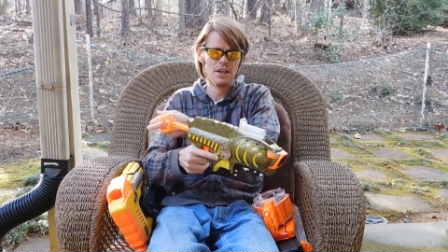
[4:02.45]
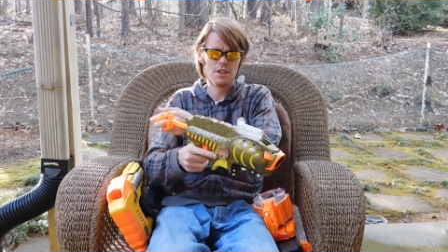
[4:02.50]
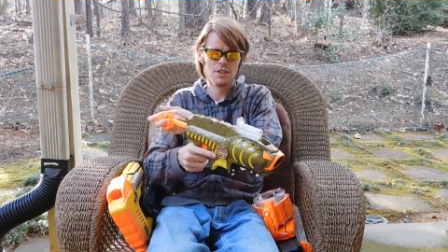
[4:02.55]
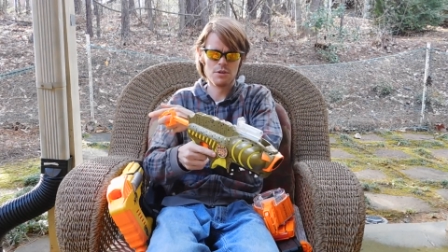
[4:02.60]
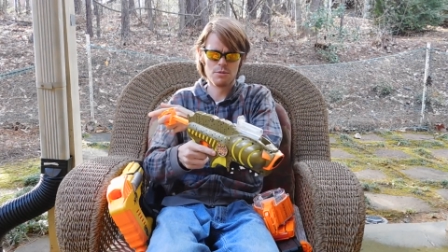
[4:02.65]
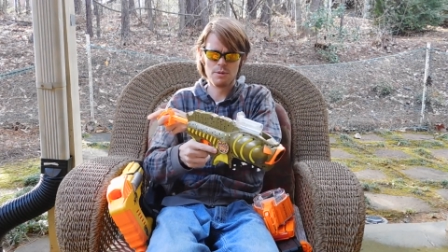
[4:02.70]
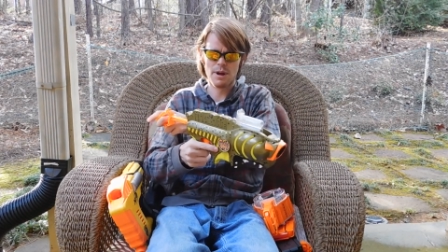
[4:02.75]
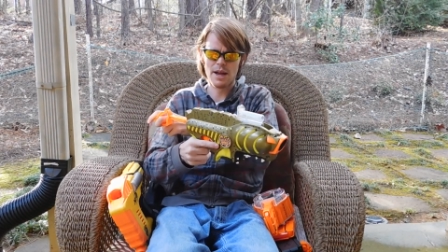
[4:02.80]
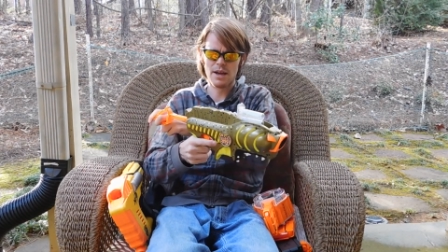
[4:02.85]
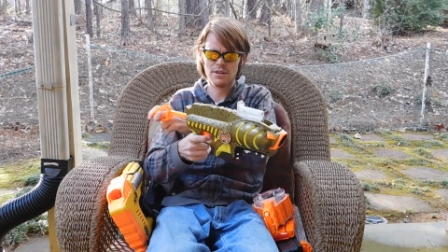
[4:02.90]
the
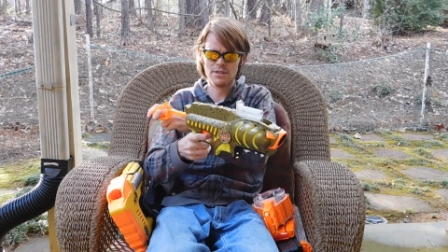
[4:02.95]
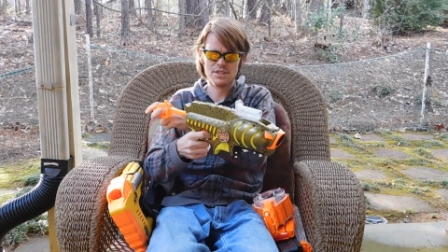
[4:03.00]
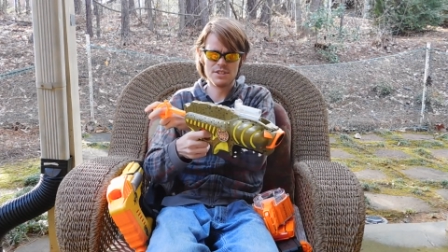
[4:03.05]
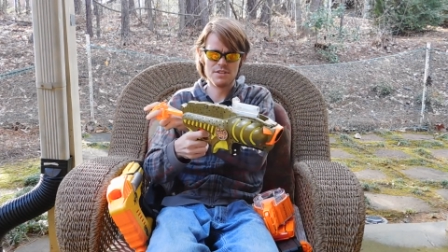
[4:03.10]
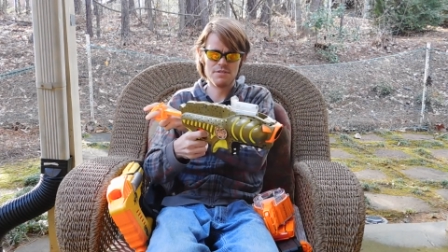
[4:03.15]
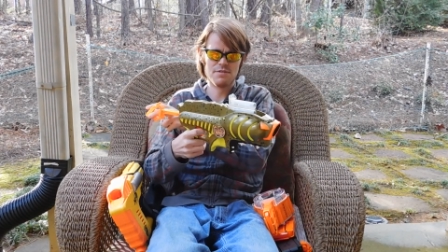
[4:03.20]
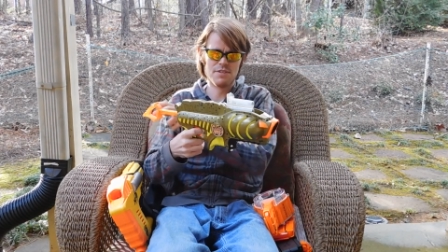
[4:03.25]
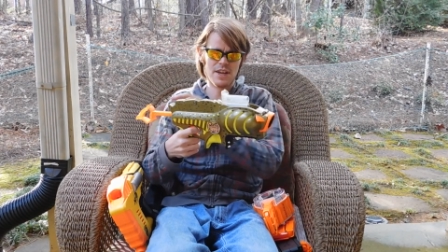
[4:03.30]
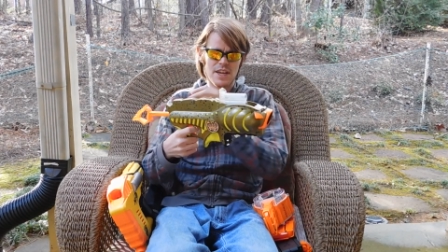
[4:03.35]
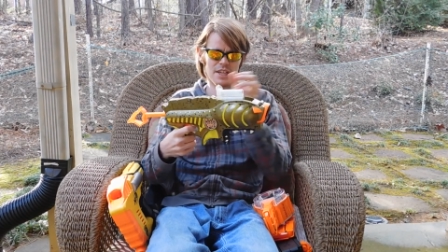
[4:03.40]
rounds
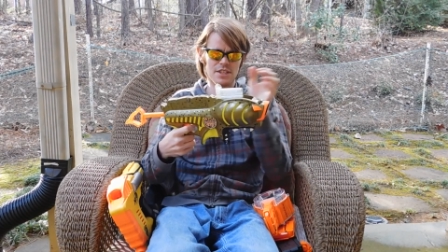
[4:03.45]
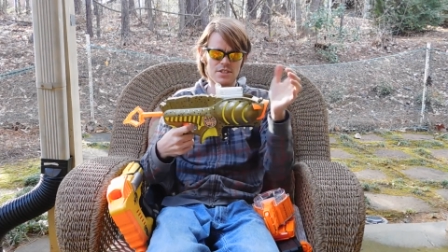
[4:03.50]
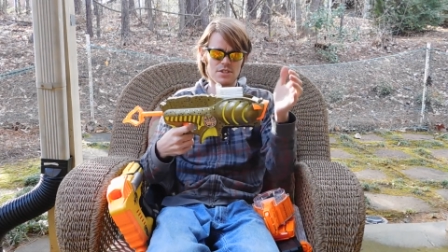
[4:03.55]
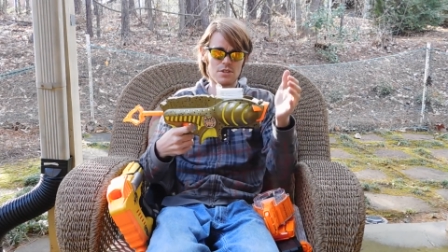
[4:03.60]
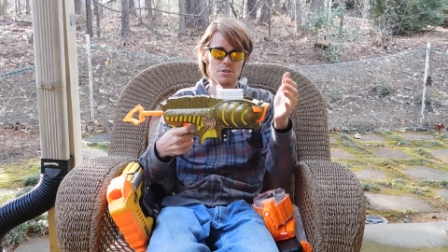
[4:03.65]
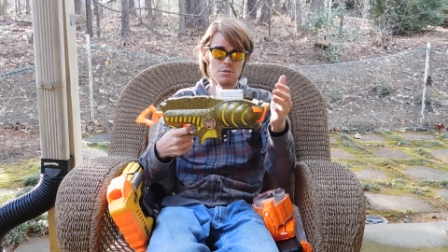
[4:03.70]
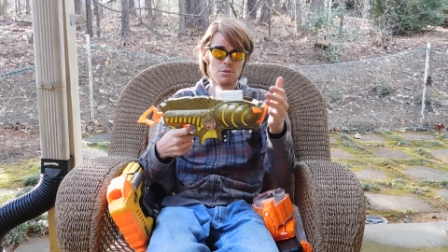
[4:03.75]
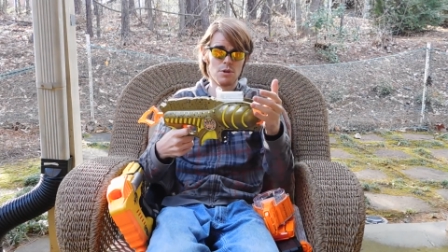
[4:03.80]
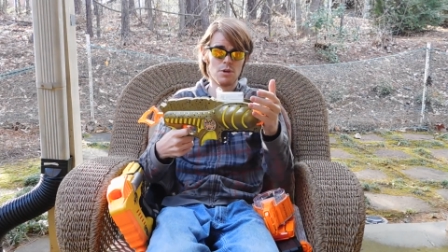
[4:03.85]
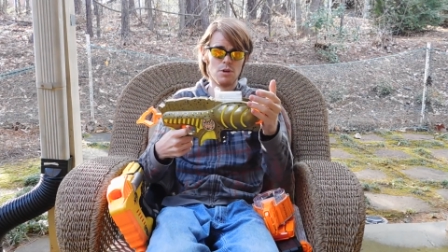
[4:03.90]
advance
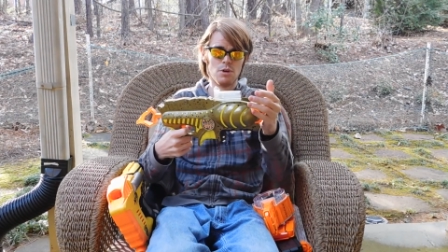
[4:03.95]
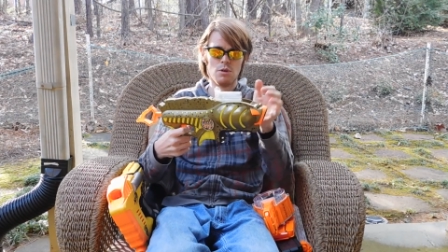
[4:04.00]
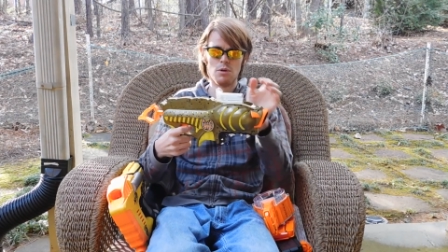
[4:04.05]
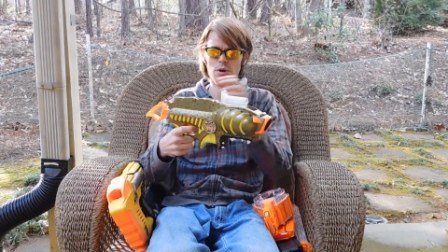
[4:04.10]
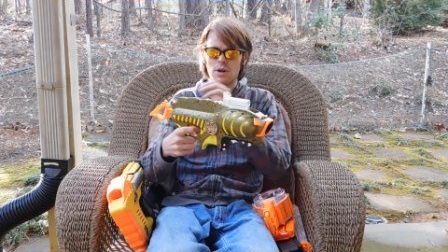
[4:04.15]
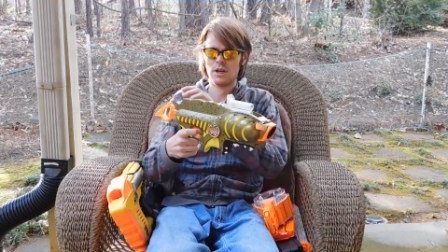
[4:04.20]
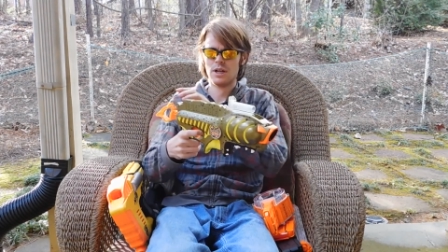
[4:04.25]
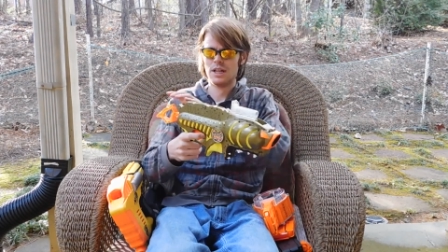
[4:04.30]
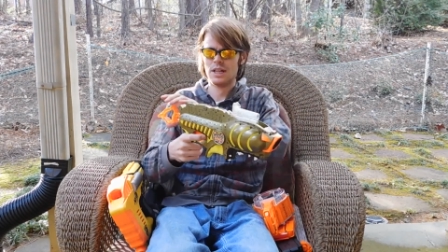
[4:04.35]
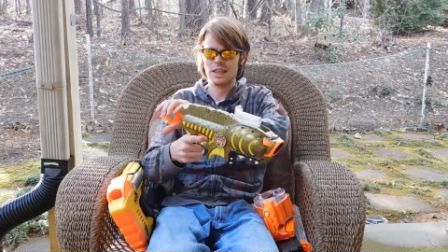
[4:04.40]
through
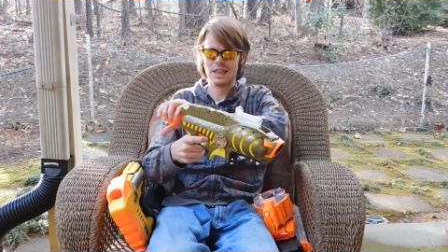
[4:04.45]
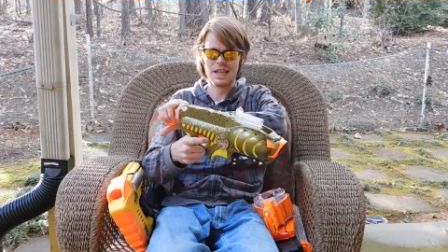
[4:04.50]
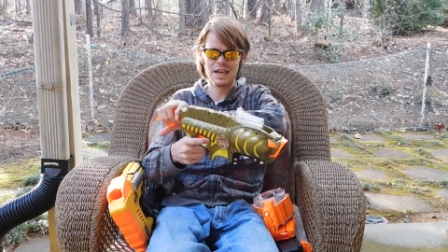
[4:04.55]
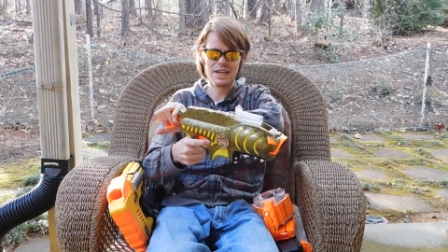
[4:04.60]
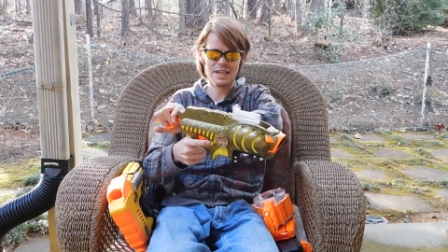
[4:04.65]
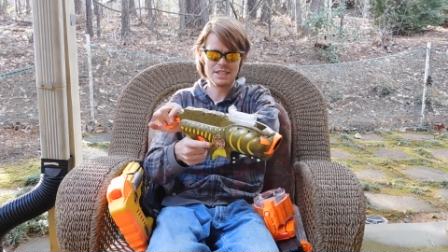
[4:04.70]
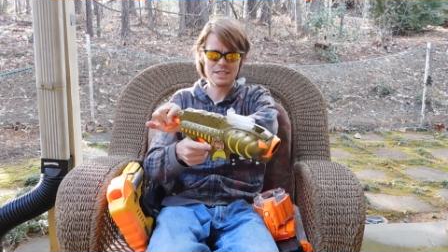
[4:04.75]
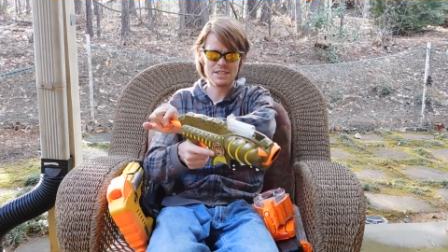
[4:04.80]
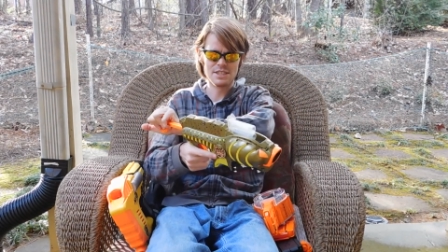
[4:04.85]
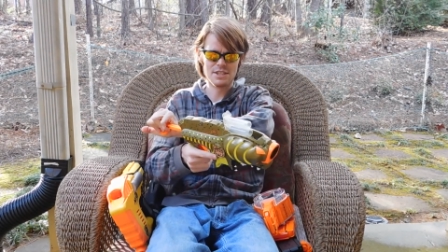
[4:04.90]

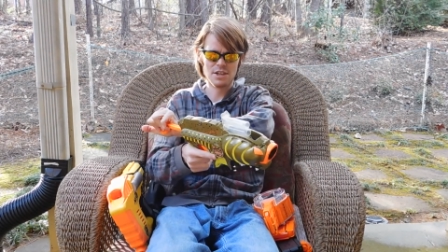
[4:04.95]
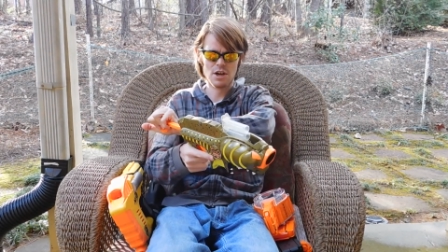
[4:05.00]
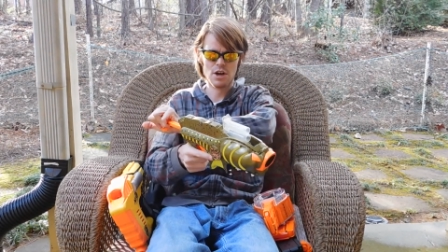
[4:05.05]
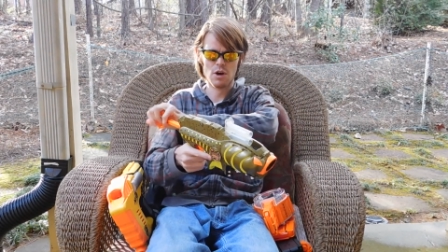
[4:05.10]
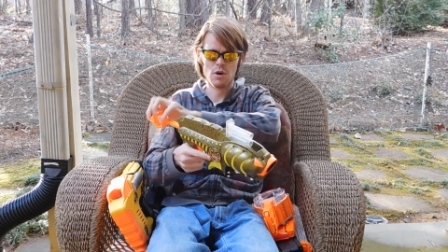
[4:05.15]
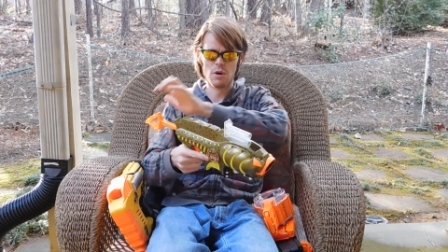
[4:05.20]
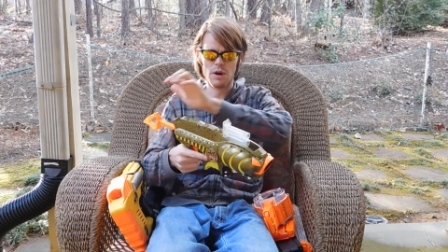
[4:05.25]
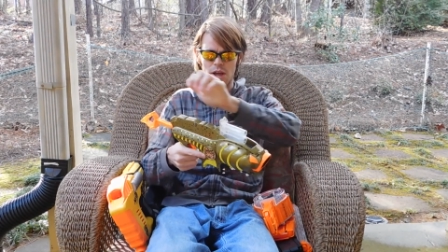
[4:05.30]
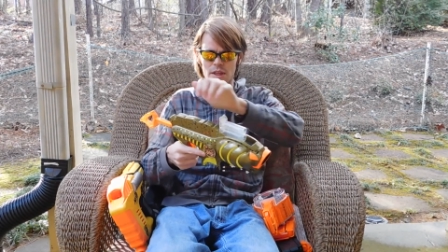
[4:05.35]
like so,